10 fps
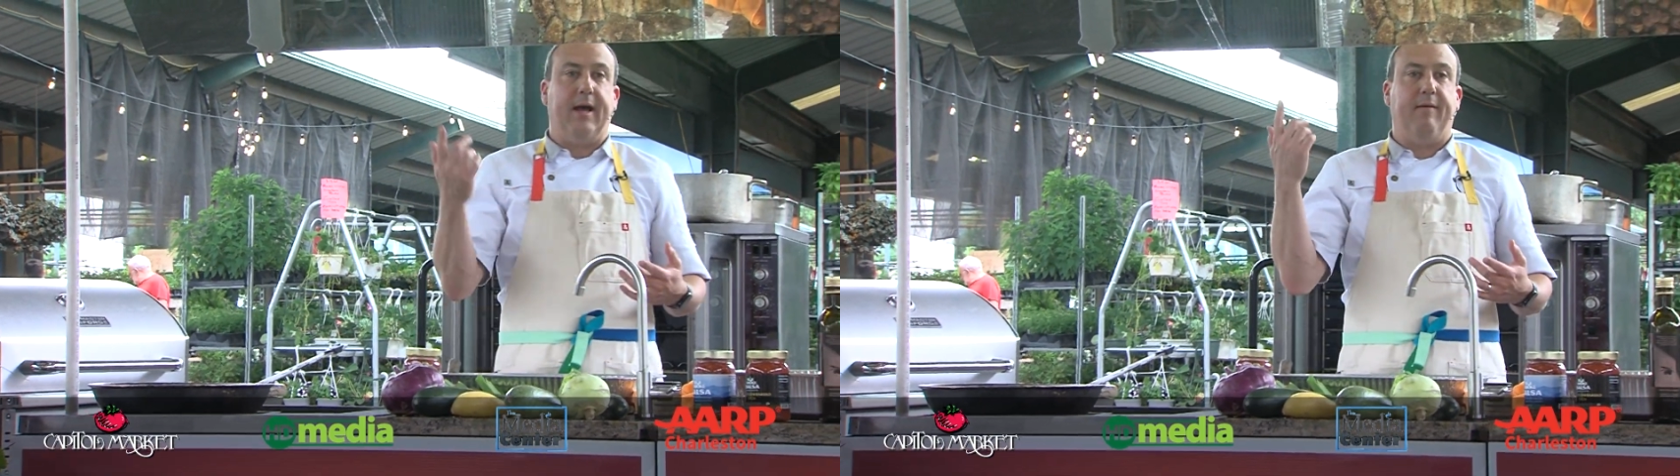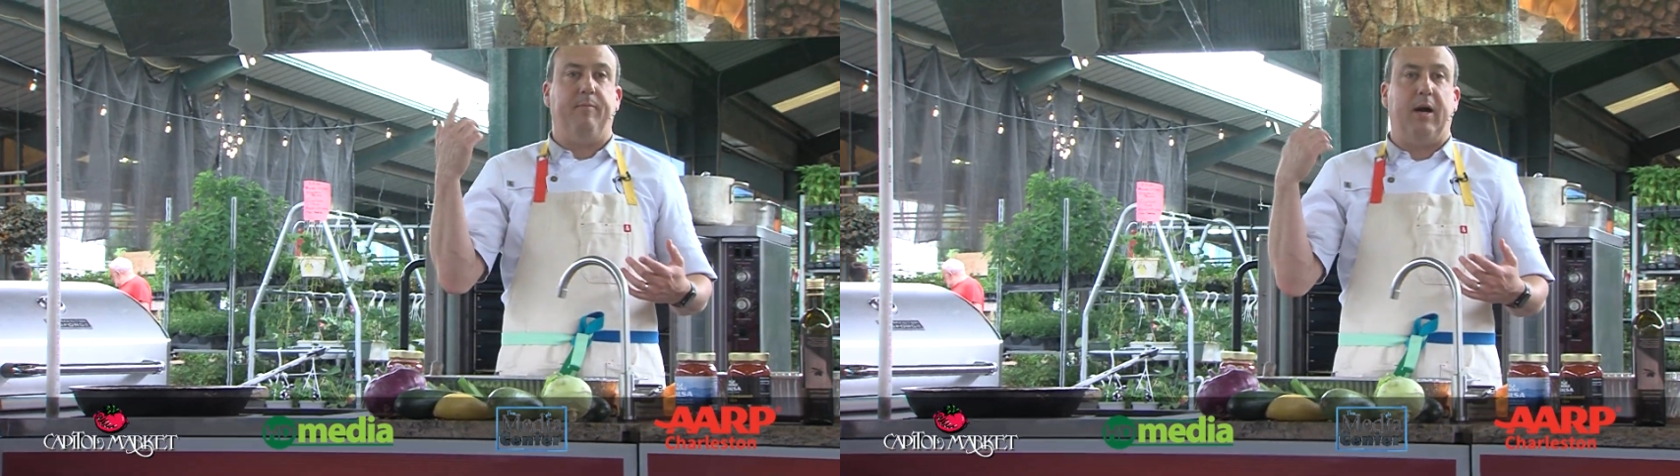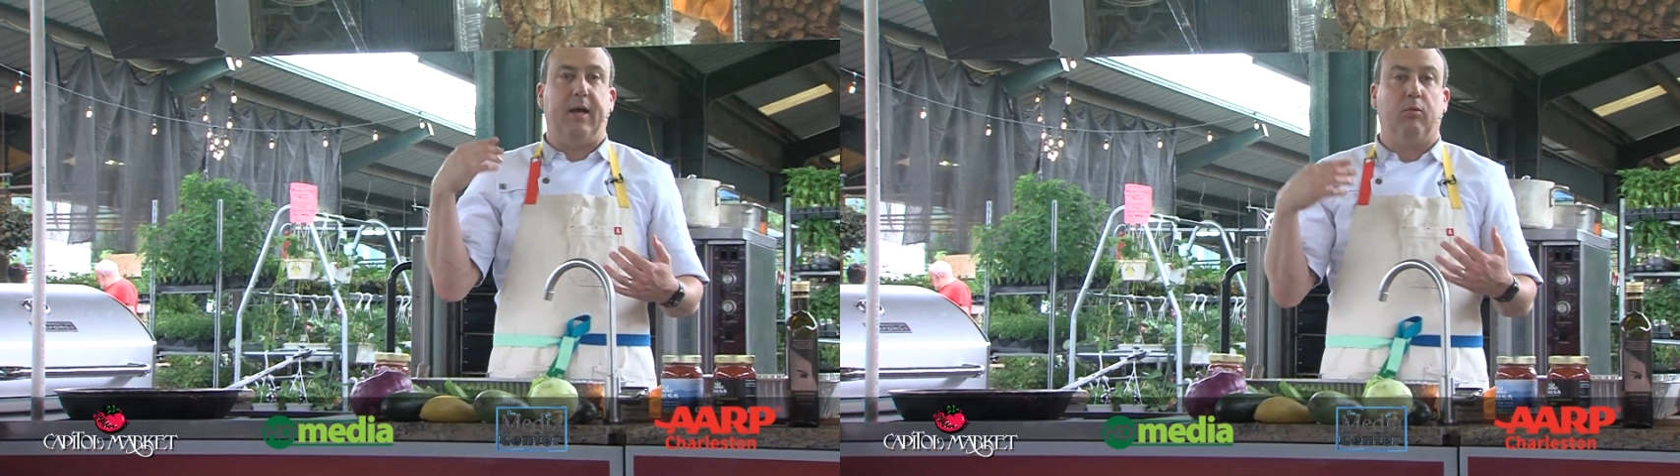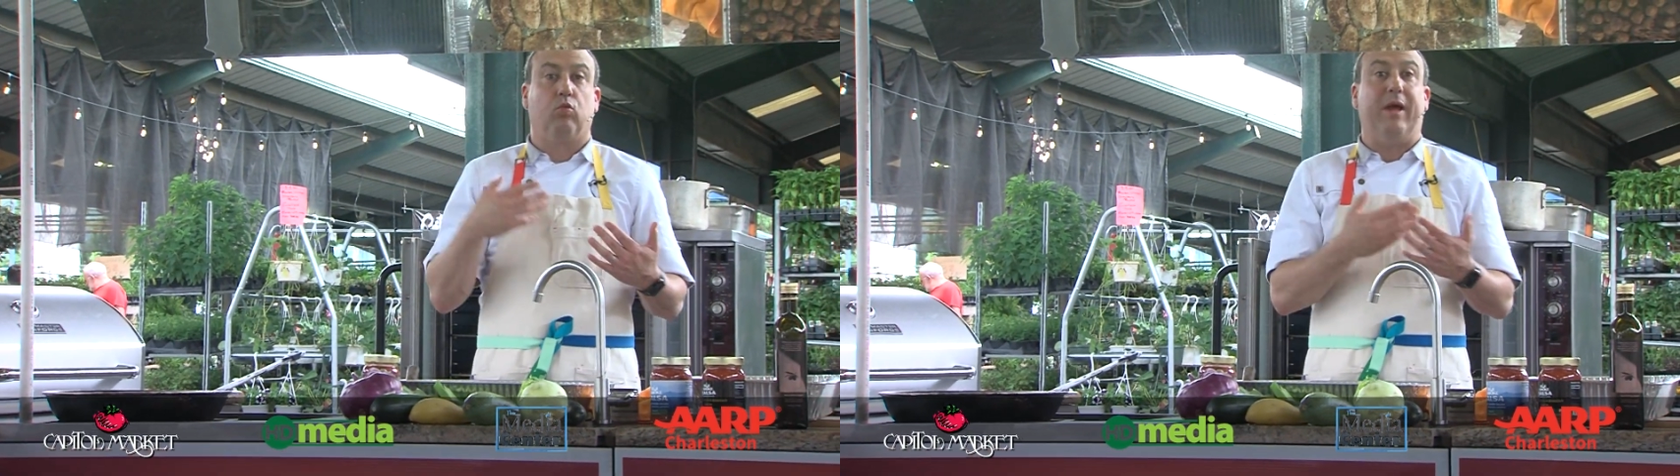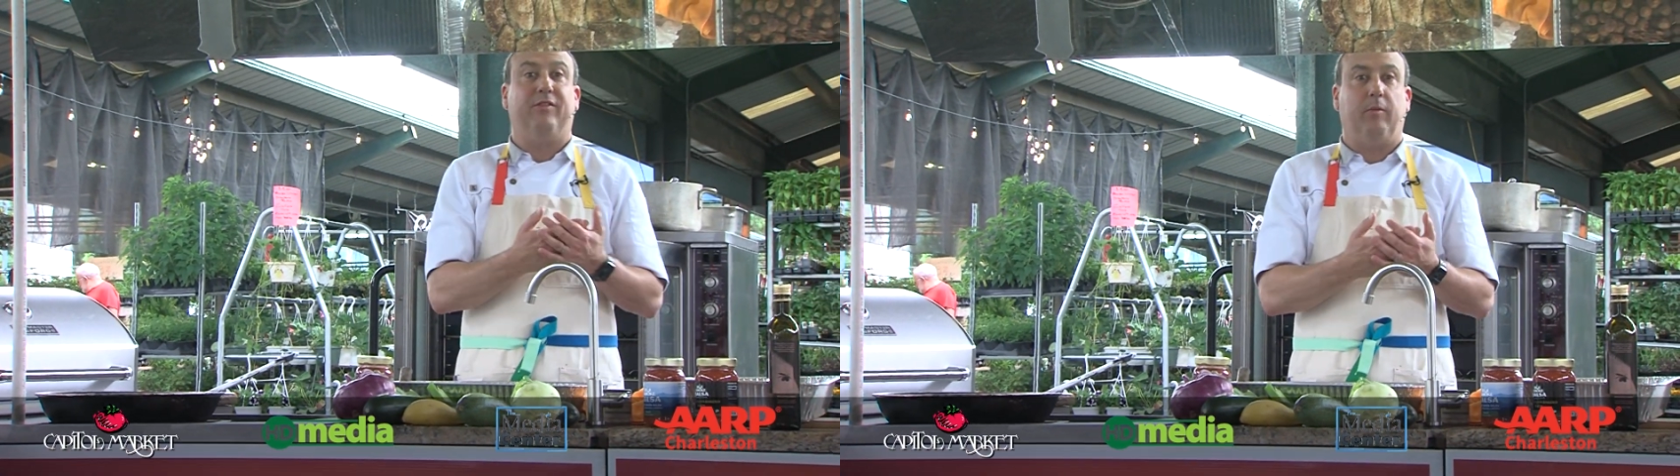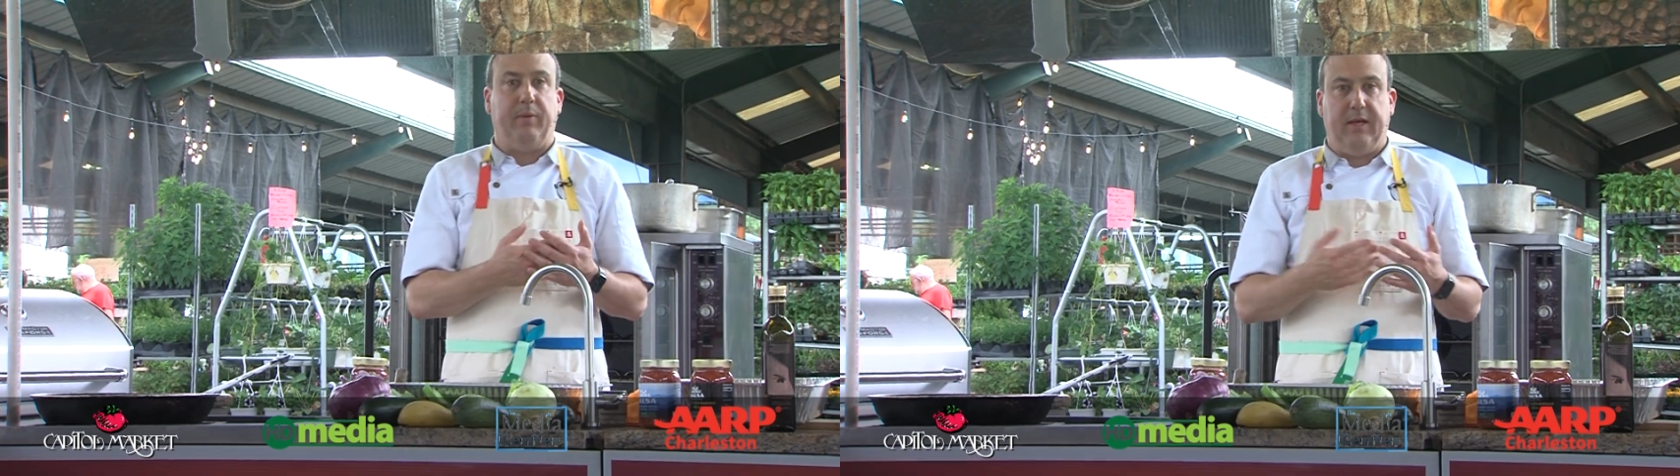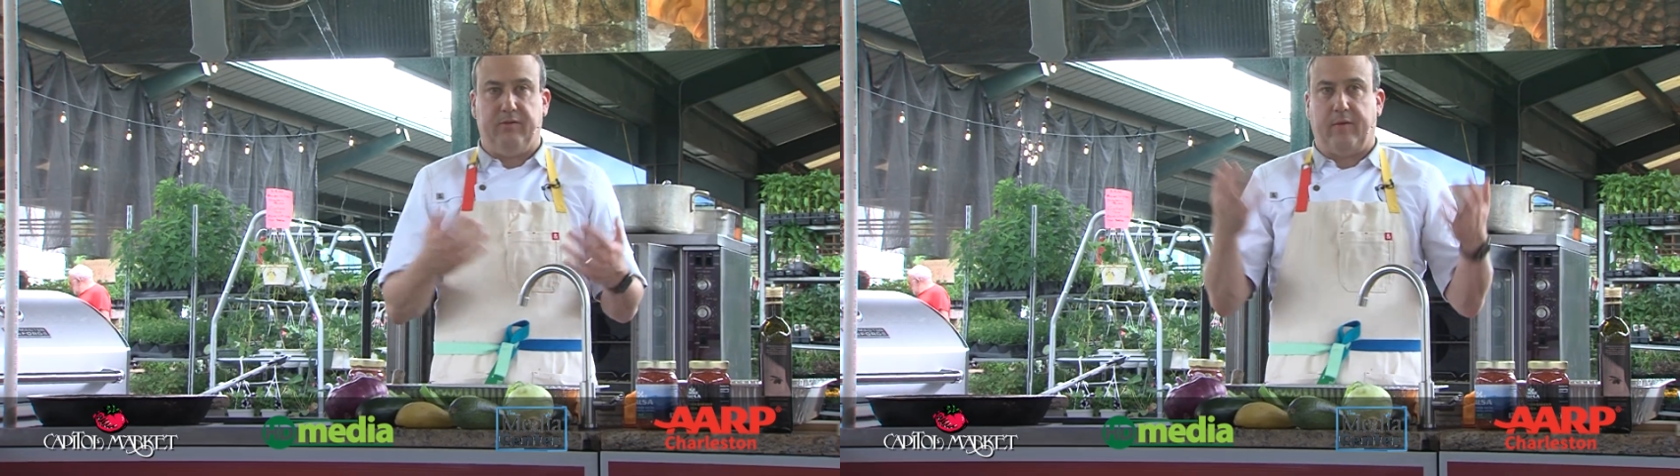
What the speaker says: have my recipes.